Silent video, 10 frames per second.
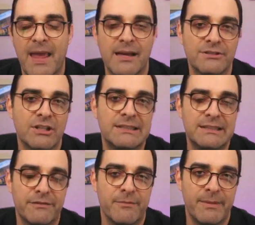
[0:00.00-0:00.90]
As you can
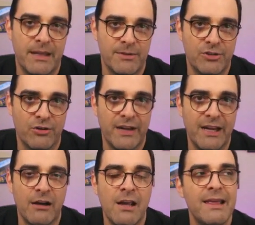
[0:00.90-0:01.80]
see from the image over
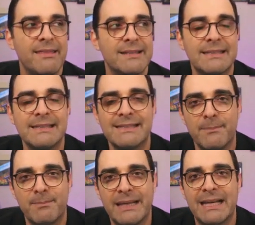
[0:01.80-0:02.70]
here, this is
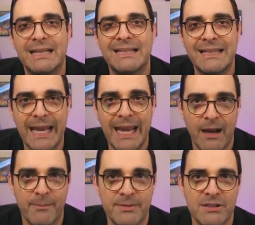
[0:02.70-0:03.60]
simply
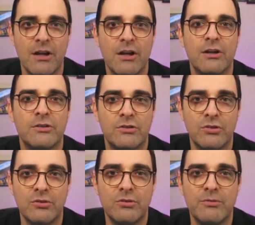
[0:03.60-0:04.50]
clamped
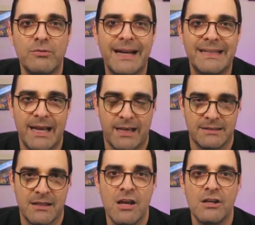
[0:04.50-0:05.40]
to my desk.